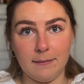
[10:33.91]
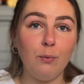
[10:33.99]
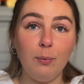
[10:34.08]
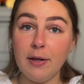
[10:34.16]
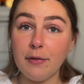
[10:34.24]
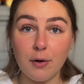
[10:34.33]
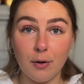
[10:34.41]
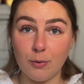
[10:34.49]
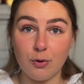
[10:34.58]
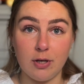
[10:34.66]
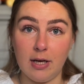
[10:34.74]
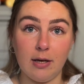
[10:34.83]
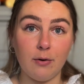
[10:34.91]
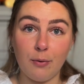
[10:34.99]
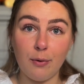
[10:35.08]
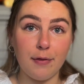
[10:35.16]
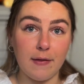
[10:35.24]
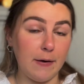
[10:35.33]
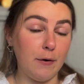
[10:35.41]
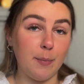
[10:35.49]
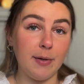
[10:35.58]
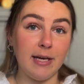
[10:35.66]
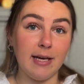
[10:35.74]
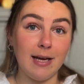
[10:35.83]
With coaching or
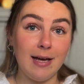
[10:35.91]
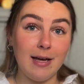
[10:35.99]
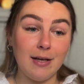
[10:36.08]
therapy,